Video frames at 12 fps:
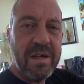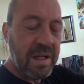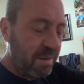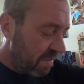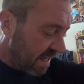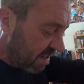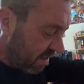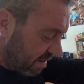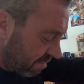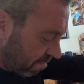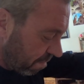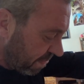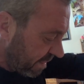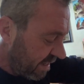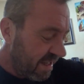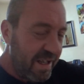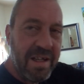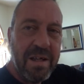a, a male,
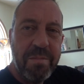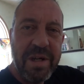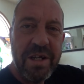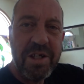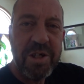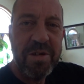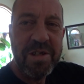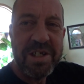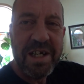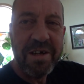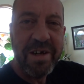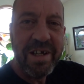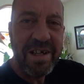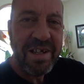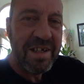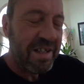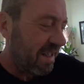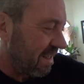but it turns out
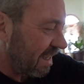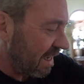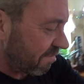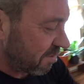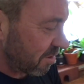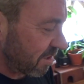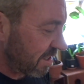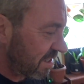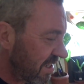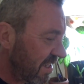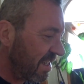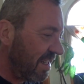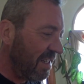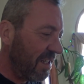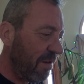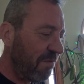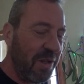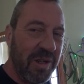after
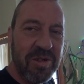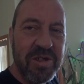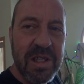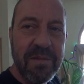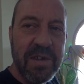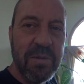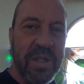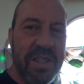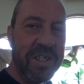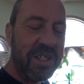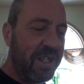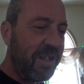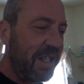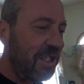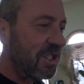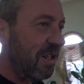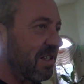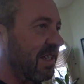a few years living with us, Derrick
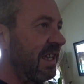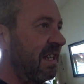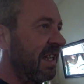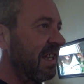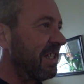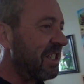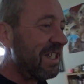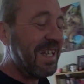started laying eggs.